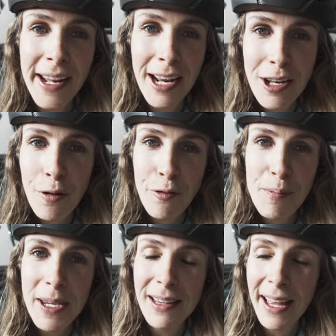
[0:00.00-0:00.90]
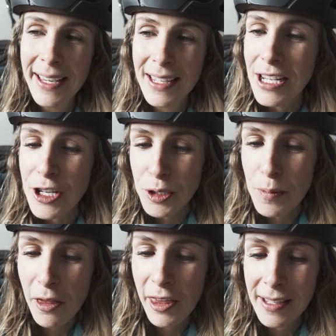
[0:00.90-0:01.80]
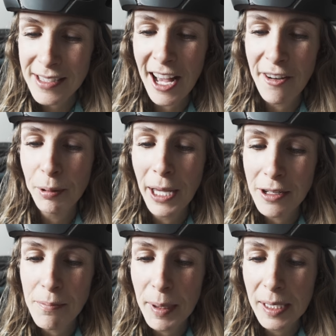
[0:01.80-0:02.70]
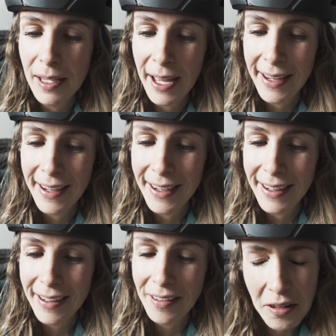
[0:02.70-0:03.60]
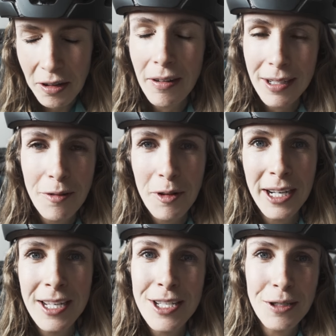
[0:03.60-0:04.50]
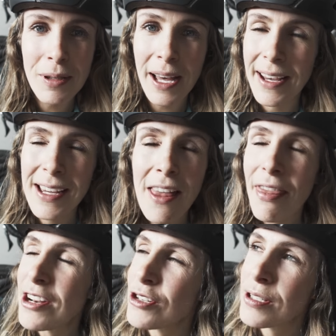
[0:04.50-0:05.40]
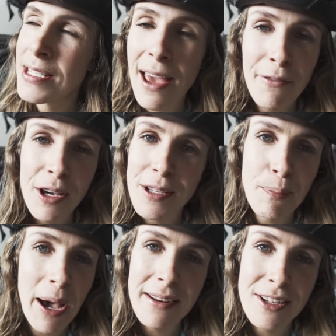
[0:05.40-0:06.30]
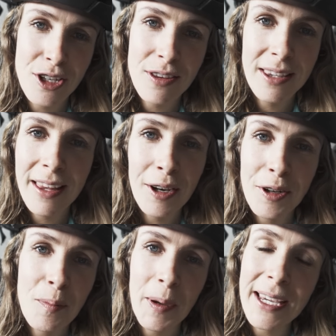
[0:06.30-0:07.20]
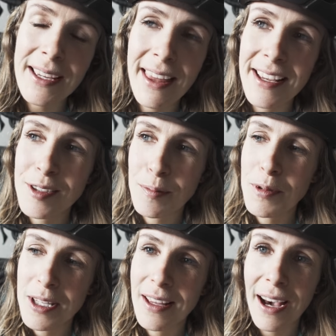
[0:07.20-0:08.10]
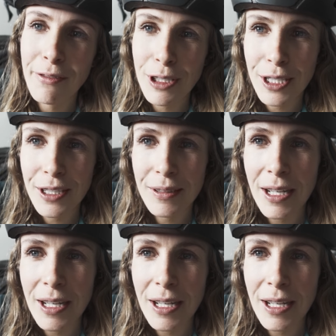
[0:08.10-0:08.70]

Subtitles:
And I know for me, like, some of the things that I've planned and been like, oh, I don't know whether I can do that. They're just never as bad as you think they're gonna be, and that's something that I've learned.